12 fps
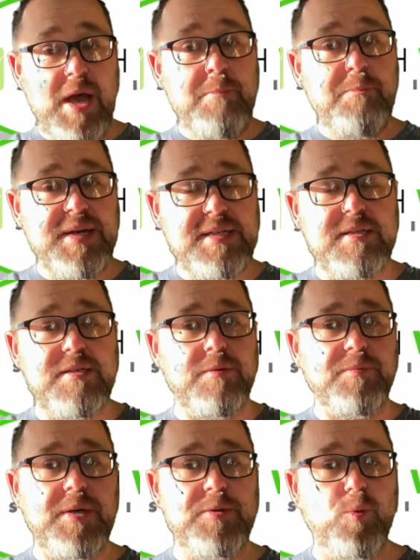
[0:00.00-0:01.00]
In business,
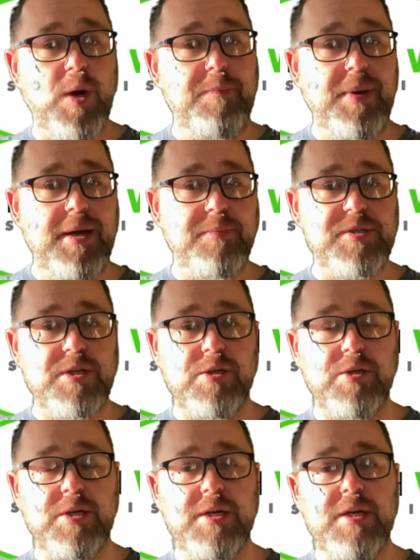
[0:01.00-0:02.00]
sometimes white papers are
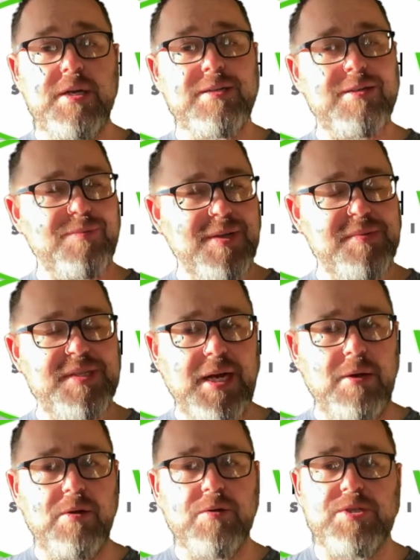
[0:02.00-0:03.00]
good. Sometimes
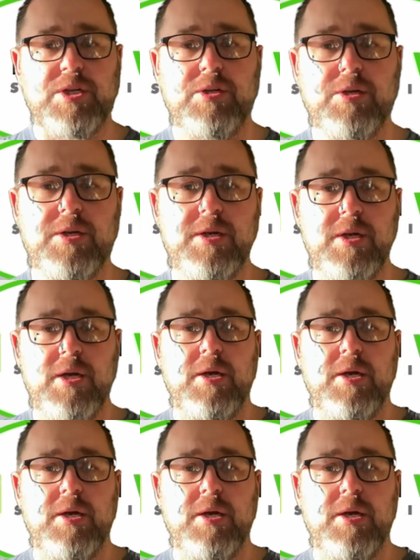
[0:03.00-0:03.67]
downloads are good.